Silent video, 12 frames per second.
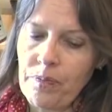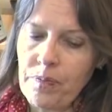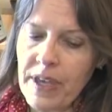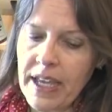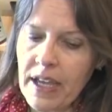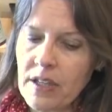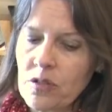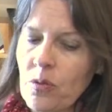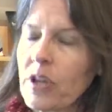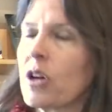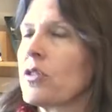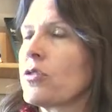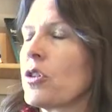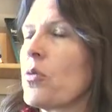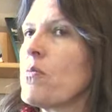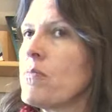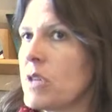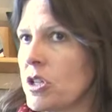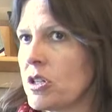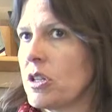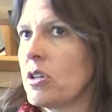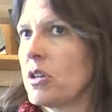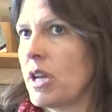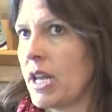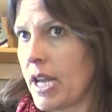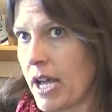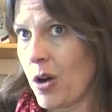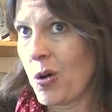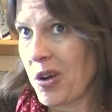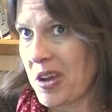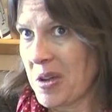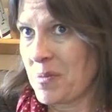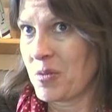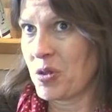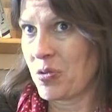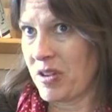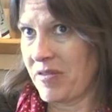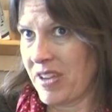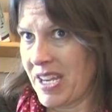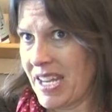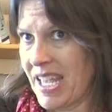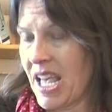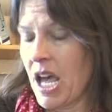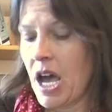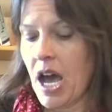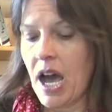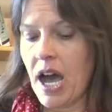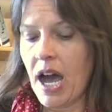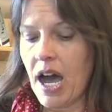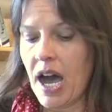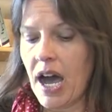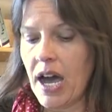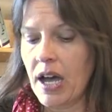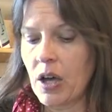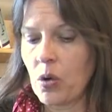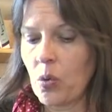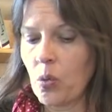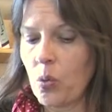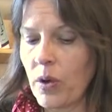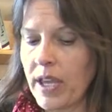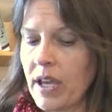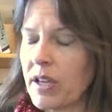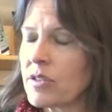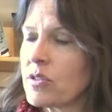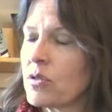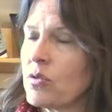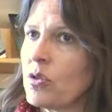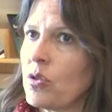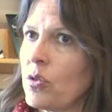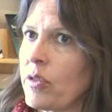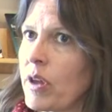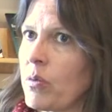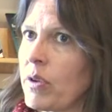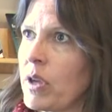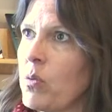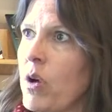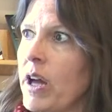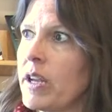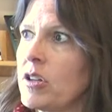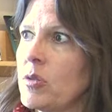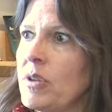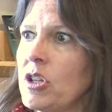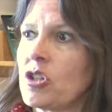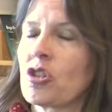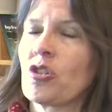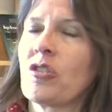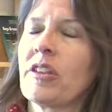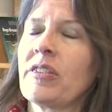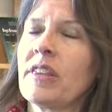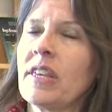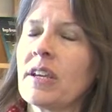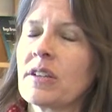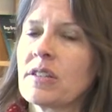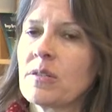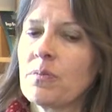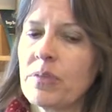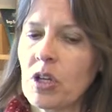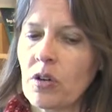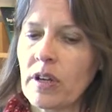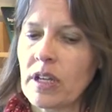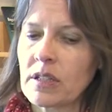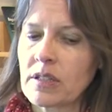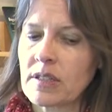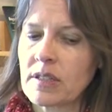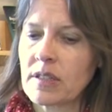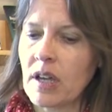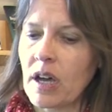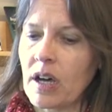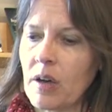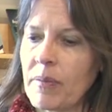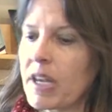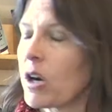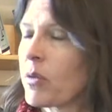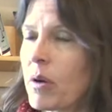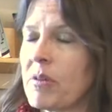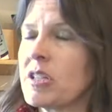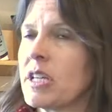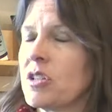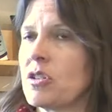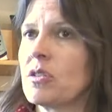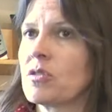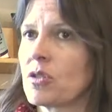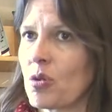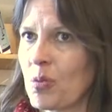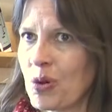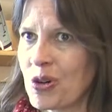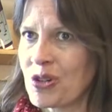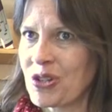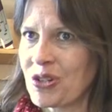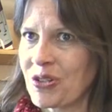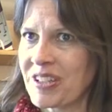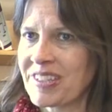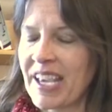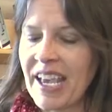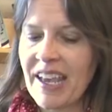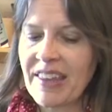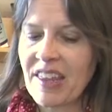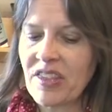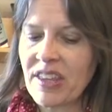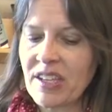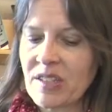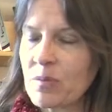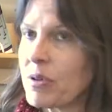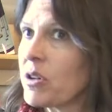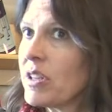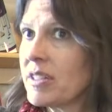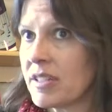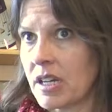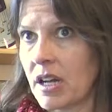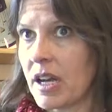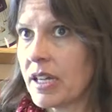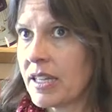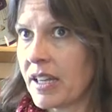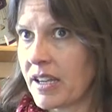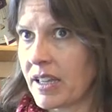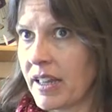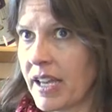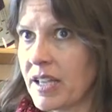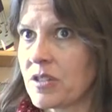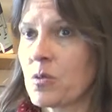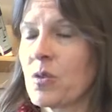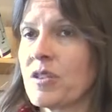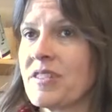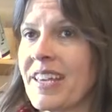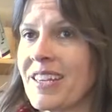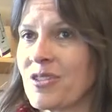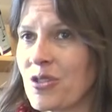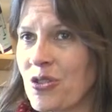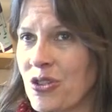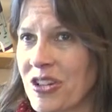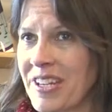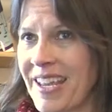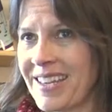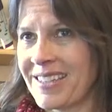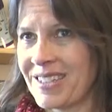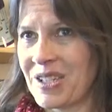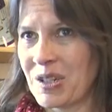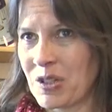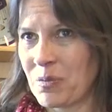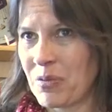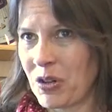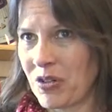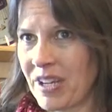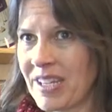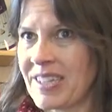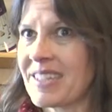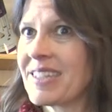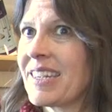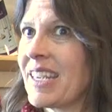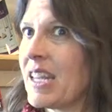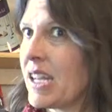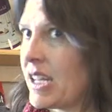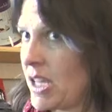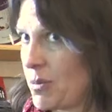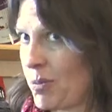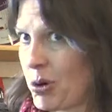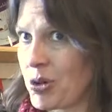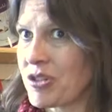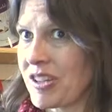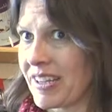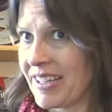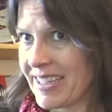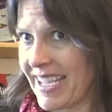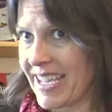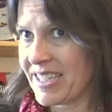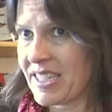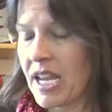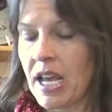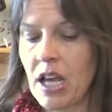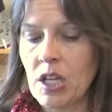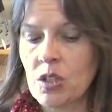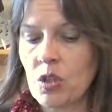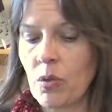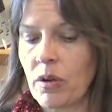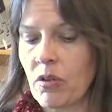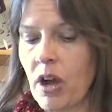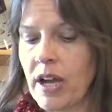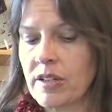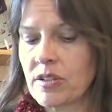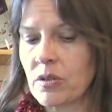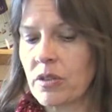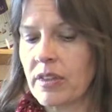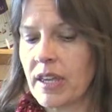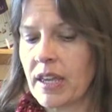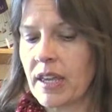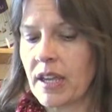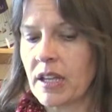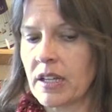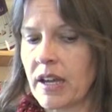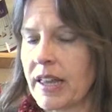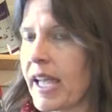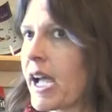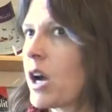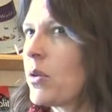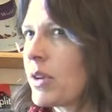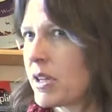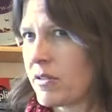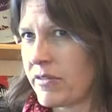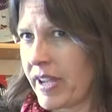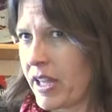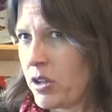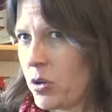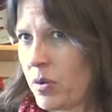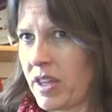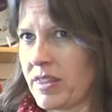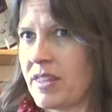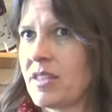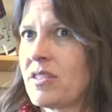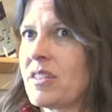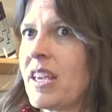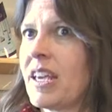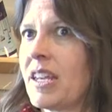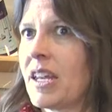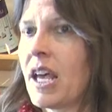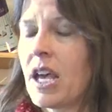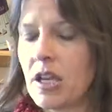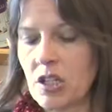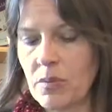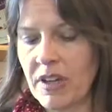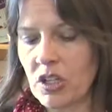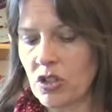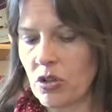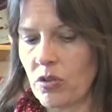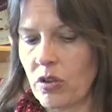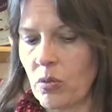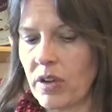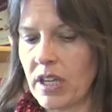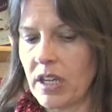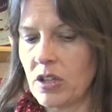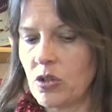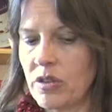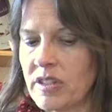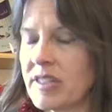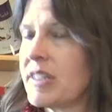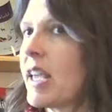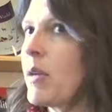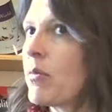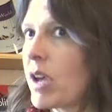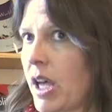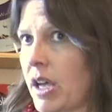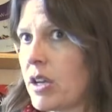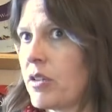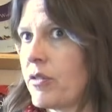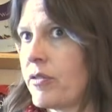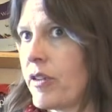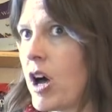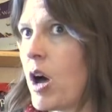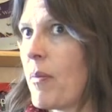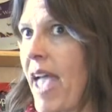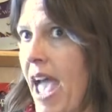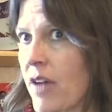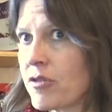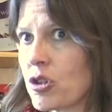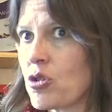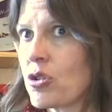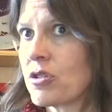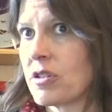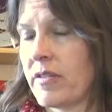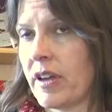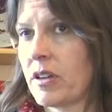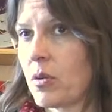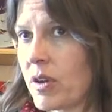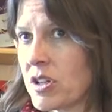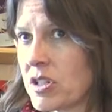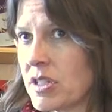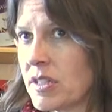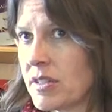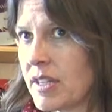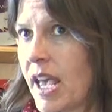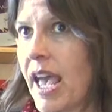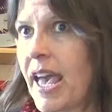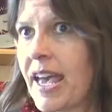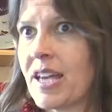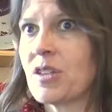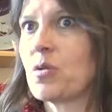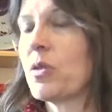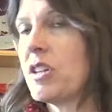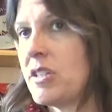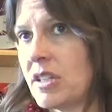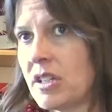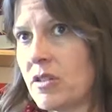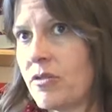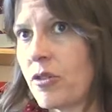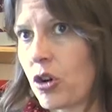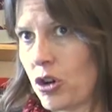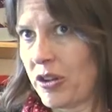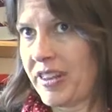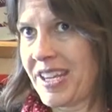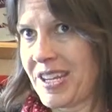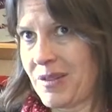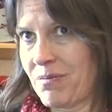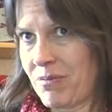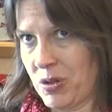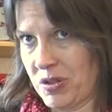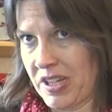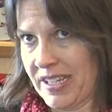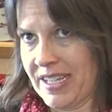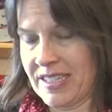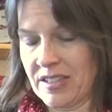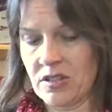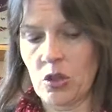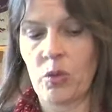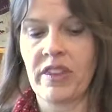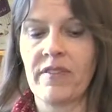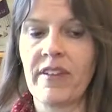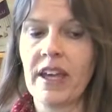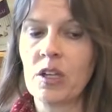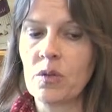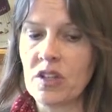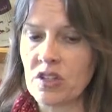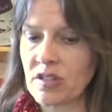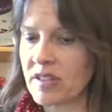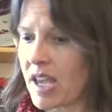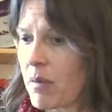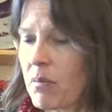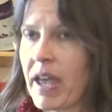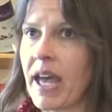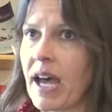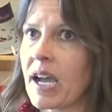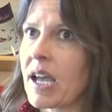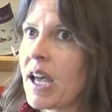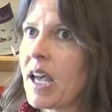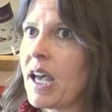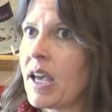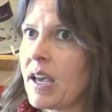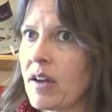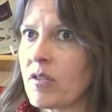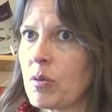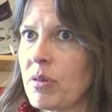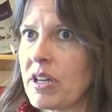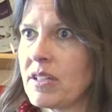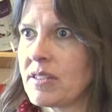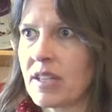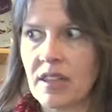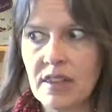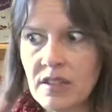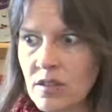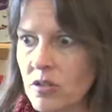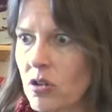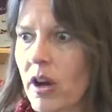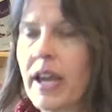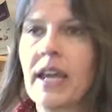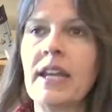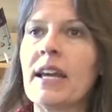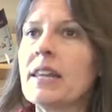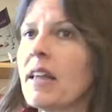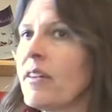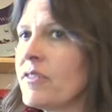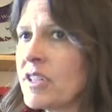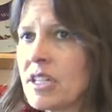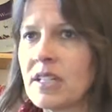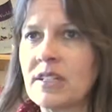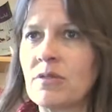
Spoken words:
Because we are so mission and outcome driven, we also knew that we wanted to be sure that the experience, and our reputation is so important to us, that the experience in an online class was as good as an experience in an in-person class. So we were also thinking along the, how are we going to evaluate this, and to make sure that we do the same kind of after-course evaluations as we did for all the in-person classes. So when the evaluations came back, everybody said, this is great, I loved it.